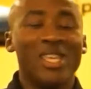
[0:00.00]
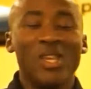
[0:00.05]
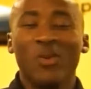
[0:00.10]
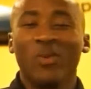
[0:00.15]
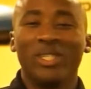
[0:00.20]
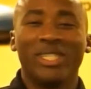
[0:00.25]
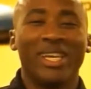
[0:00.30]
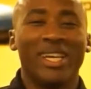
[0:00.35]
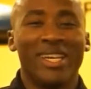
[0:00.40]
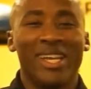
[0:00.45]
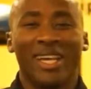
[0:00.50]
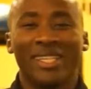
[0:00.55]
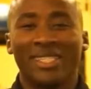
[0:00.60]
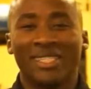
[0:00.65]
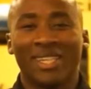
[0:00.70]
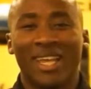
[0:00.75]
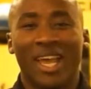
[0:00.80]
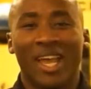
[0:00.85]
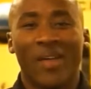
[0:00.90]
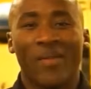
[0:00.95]
you was here
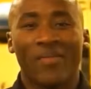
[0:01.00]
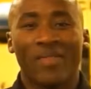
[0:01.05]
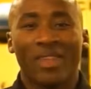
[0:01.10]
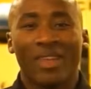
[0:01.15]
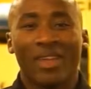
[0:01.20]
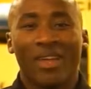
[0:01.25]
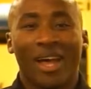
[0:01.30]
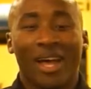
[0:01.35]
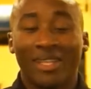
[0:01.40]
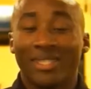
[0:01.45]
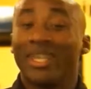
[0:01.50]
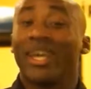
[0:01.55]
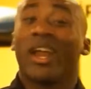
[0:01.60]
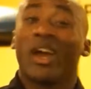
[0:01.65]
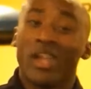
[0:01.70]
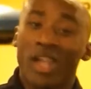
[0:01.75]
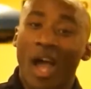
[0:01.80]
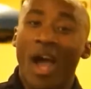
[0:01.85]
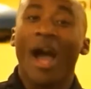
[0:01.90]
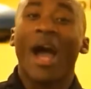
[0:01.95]
yesterday. I said,
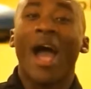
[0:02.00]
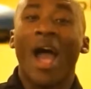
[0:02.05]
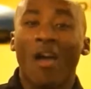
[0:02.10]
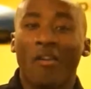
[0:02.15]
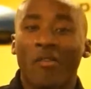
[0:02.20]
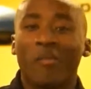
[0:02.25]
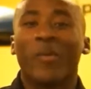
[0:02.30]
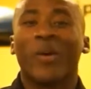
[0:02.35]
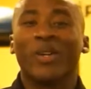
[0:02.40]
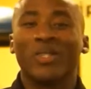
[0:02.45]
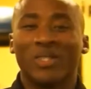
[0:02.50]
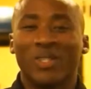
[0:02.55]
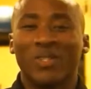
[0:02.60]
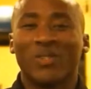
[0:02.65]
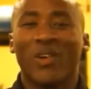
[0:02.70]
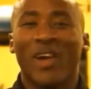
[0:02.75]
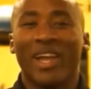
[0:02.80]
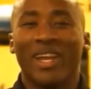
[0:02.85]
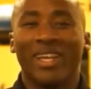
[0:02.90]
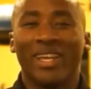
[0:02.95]
are y'all hiring for personal
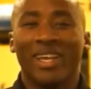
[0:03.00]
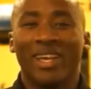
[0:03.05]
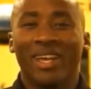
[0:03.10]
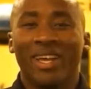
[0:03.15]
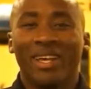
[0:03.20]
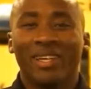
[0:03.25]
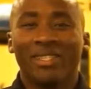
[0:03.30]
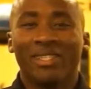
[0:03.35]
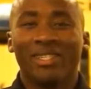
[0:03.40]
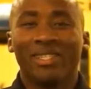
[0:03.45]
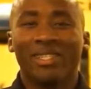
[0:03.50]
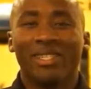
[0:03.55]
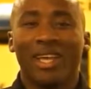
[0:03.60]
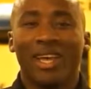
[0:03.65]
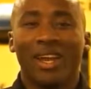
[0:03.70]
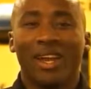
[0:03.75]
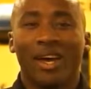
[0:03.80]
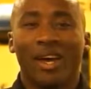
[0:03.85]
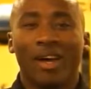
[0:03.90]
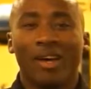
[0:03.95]
training? She
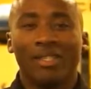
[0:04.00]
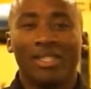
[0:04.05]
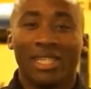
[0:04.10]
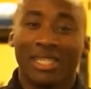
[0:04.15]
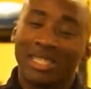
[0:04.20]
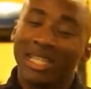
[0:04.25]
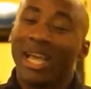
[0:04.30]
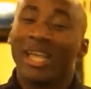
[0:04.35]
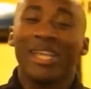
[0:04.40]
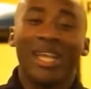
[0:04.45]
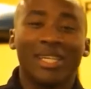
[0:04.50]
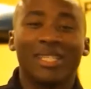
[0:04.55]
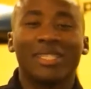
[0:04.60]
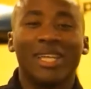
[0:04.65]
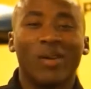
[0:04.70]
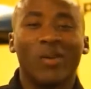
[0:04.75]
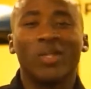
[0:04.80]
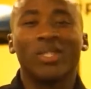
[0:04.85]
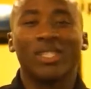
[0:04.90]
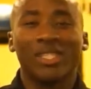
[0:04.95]
said, just like
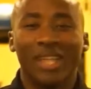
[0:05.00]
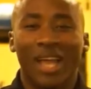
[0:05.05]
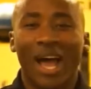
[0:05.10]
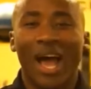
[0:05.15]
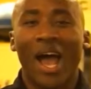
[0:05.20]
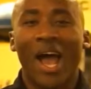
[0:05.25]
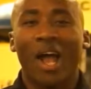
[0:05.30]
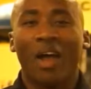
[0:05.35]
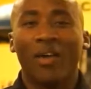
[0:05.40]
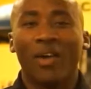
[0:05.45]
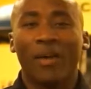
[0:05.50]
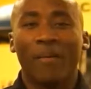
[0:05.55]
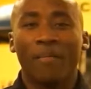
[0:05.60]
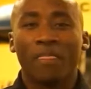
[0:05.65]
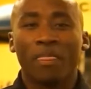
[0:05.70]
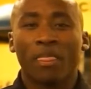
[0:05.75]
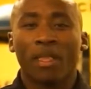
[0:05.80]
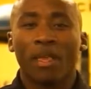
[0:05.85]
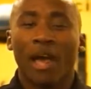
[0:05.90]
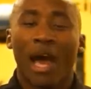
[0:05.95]
yesterday, we're still not hiring.
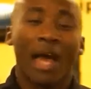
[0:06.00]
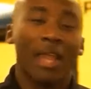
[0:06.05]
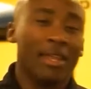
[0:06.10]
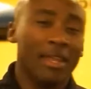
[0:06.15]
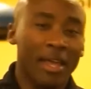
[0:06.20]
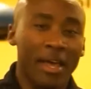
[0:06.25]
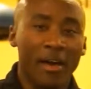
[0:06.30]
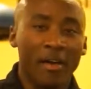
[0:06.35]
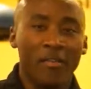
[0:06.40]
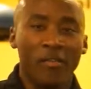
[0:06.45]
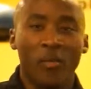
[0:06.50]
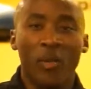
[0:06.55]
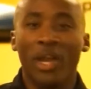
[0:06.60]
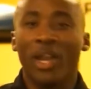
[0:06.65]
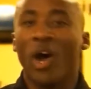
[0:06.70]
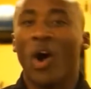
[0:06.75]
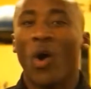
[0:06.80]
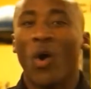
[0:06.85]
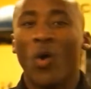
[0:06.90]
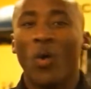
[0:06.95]
I left,
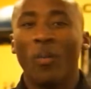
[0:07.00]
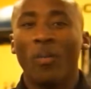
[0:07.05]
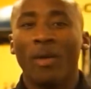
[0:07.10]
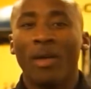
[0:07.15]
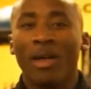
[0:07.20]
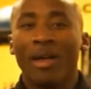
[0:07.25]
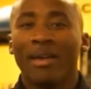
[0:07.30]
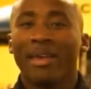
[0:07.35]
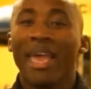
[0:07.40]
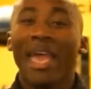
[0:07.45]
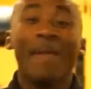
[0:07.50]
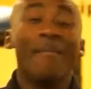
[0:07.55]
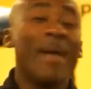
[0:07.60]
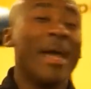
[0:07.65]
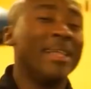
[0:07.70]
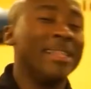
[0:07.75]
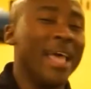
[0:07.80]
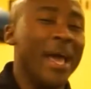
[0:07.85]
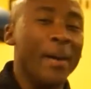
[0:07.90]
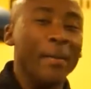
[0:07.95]
went home, came
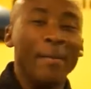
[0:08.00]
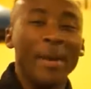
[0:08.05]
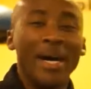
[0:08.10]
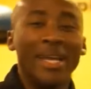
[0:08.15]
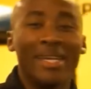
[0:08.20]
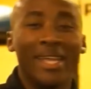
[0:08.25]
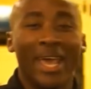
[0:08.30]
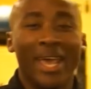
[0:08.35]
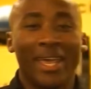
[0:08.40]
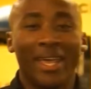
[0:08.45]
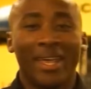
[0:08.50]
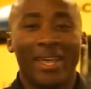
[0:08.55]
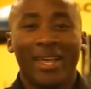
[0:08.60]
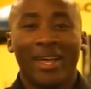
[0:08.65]
back that Monday.